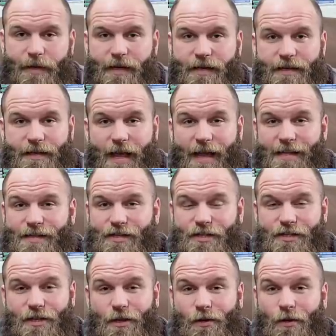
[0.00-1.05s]
mean, that is
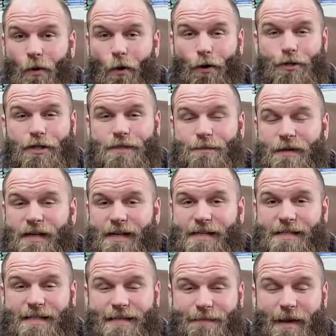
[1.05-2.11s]
just a gorgeous
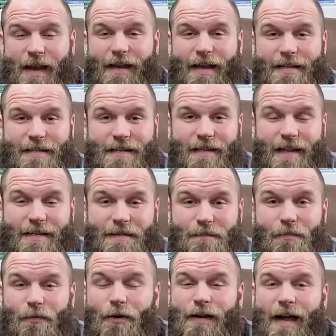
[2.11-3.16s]
piece, and man, that's a that's a
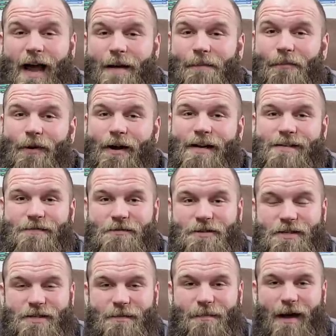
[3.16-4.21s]
pretty high price for
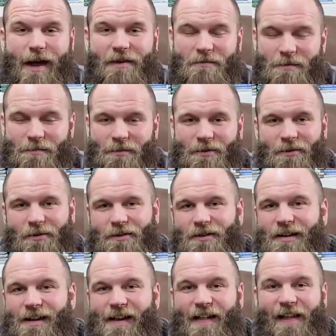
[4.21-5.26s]
just a pottery bowl.
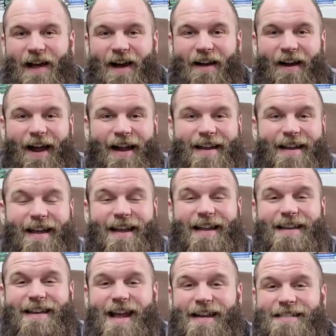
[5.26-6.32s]
All right,
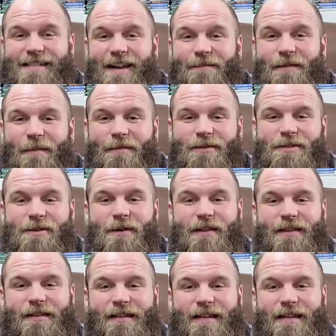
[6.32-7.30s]
next up, number two on the